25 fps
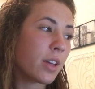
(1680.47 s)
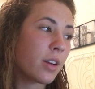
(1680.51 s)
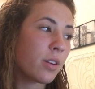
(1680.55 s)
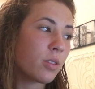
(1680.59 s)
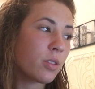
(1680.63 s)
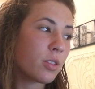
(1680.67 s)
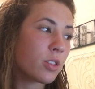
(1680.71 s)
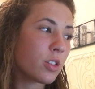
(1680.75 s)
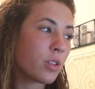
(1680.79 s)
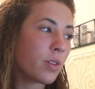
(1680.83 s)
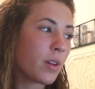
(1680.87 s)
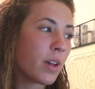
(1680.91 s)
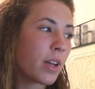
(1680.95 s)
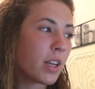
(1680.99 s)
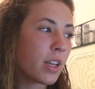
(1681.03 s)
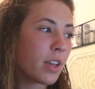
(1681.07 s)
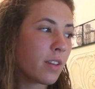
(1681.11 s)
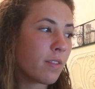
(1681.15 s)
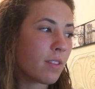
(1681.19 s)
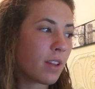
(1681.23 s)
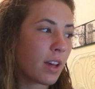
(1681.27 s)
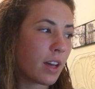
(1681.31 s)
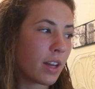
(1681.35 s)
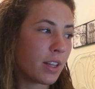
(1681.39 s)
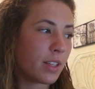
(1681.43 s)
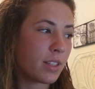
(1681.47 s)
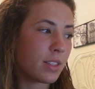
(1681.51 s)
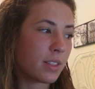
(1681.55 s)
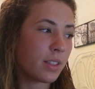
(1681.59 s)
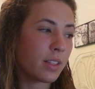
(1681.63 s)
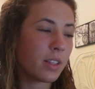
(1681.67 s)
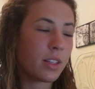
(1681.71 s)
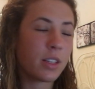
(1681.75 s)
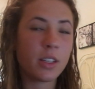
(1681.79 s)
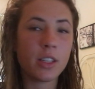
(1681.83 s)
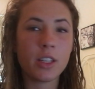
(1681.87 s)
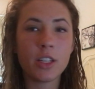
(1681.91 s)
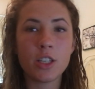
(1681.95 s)
They don't do any of that. It's
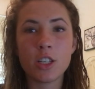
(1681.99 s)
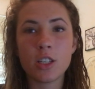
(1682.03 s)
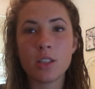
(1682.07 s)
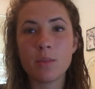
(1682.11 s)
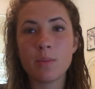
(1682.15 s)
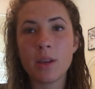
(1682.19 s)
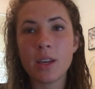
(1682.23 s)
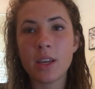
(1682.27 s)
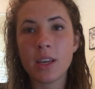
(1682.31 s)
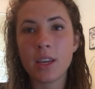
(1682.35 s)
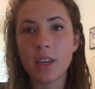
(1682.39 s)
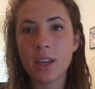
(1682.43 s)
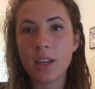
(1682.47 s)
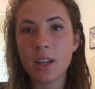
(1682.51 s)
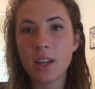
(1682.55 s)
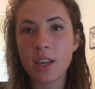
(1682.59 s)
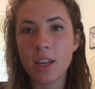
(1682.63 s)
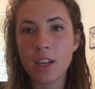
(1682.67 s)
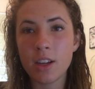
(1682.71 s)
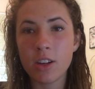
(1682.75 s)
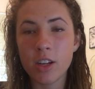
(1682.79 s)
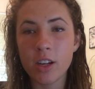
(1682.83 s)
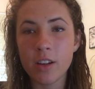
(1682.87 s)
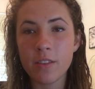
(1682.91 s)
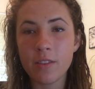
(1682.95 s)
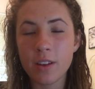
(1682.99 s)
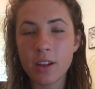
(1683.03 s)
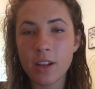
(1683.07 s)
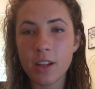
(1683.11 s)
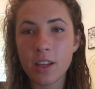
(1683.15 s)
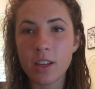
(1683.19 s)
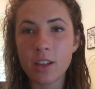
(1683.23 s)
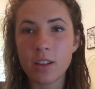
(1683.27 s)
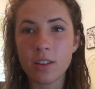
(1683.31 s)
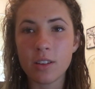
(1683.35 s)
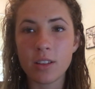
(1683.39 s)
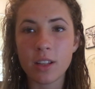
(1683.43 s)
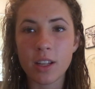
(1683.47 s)
literally just making an angry
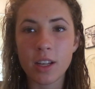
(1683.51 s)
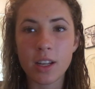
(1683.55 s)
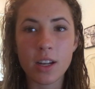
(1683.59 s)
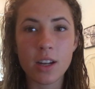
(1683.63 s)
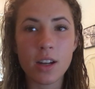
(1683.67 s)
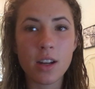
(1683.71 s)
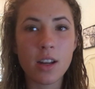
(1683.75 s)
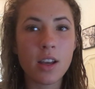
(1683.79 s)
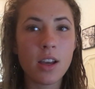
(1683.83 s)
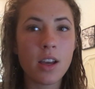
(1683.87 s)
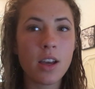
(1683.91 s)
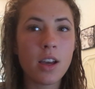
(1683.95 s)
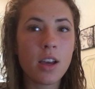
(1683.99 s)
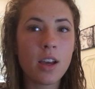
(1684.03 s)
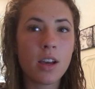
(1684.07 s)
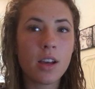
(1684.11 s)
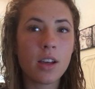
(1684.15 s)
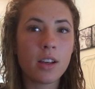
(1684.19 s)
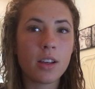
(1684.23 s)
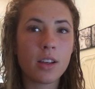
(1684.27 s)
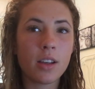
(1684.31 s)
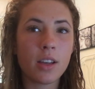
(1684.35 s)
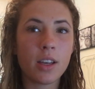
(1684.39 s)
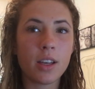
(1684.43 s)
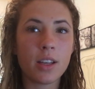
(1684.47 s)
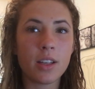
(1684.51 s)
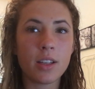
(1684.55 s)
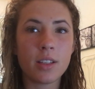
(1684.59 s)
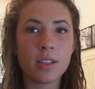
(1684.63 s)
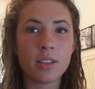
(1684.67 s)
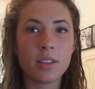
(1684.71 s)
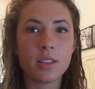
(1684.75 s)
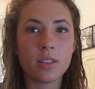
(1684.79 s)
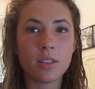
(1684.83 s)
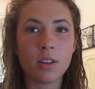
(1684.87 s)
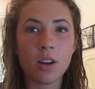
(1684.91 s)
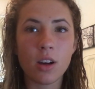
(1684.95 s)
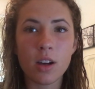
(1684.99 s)
video that
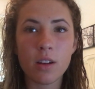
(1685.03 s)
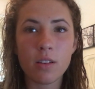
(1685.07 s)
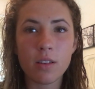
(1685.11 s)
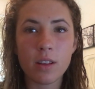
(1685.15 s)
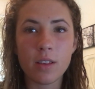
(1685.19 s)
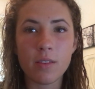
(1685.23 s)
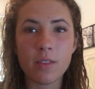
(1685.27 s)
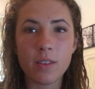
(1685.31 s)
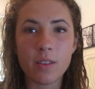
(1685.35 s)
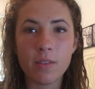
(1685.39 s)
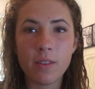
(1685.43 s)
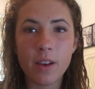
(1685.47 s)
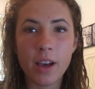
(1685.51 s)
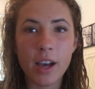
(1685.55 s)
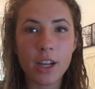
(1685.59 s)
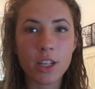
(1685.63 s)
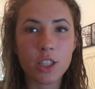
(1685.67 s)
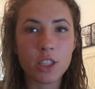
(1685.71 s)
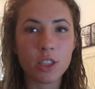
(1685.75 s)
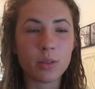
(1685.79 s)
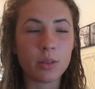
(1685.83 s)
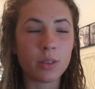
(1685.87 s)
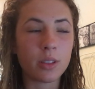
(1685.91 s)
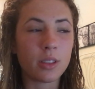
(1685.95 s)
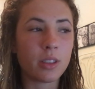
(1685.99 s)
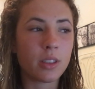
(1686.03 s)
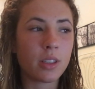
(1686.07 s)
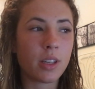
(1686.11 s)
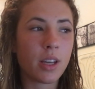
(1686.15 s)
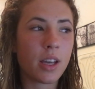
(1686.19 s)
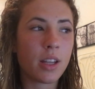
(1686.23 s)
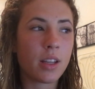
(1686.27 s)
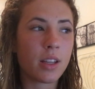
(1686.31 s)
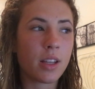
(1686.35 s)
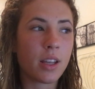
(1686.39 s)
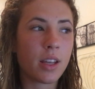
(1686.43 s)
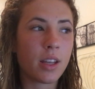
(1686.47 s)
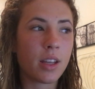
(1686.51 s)
is not even factual
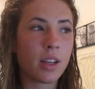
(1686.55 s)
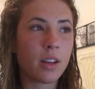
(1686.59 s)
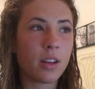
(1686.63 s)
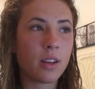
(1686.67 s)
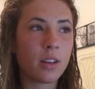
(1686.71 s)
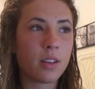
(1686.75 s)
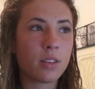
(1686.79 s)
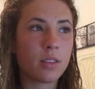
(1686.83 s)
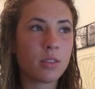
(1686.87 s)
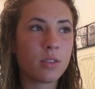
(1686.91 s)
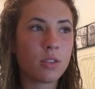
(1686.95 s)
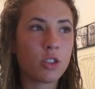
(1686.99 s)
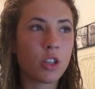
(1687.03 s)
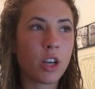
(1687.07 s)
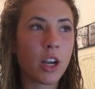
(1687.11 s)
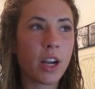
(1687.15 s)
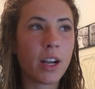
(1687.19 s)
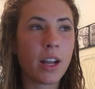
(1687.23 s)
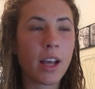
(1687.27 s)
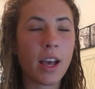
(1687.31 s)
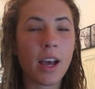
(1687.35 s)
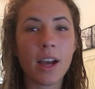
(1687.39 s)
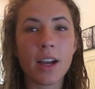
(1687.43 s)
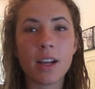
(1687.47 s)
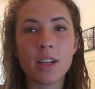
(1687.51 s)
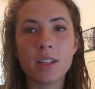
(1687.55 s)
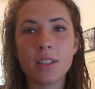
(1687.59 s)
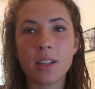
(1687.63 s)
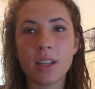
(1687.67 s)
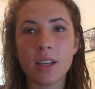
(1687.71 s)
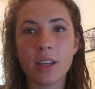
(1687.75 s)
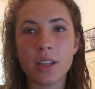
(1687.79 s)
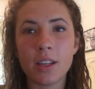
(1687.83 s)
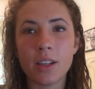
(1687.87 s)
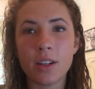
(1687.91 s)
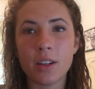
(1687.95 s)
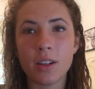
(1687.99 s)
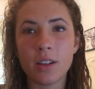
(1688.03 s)
and then trying to act
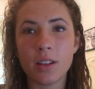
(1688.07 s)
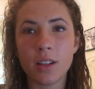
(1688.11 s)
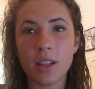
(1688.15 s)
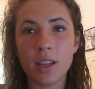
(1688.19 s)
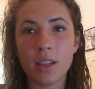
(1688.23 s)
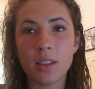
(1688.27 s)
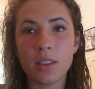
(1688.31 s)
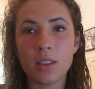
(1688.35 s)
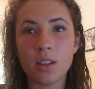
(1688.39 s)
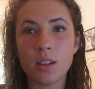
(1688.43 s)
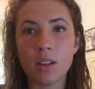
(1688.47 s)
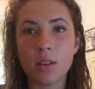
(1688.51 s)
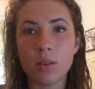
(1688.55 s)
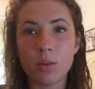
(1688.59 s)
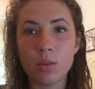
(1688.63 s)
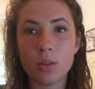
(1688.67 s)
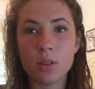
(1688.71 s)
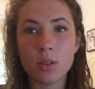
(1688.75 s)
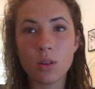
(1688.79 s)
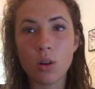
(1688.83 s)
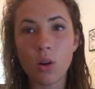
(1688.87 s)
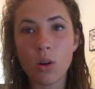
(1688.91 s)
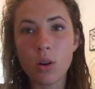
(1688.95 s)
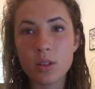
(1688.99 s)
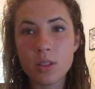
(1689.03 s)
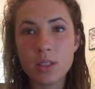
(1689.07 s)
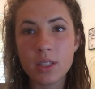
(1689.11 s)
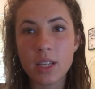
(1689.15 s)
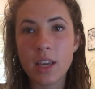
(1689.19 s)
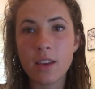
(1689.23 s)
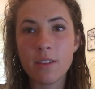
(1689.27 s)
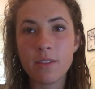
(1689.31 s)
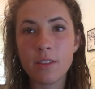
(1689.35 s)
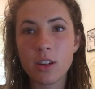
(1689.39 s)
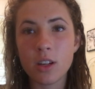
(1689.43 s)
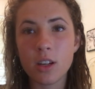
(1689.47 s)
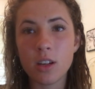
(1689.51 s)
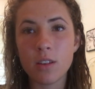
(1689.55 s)
like you're like the
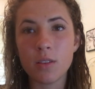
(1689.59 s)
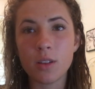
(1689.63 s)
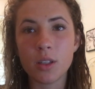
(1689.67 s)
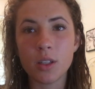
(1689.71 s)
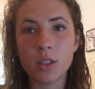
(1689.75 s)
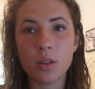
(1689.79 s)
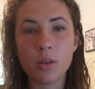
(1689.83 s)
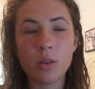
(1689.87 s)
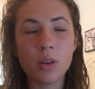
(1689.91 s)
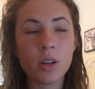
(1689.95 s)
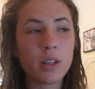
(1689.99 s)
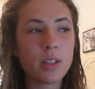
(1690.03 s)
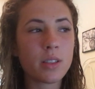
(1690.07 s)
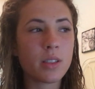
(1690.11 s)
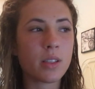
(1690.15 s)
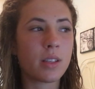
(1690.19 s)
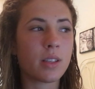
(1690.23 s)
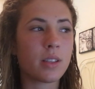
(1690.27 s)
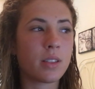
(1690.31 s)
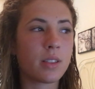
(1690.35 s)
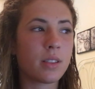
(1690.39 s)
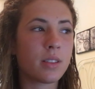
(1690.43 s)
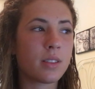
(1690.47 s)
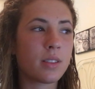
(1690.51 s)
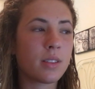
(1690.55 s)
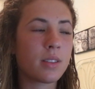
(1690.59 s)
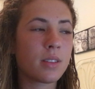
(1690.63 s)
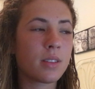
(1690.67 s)
savior of all horses.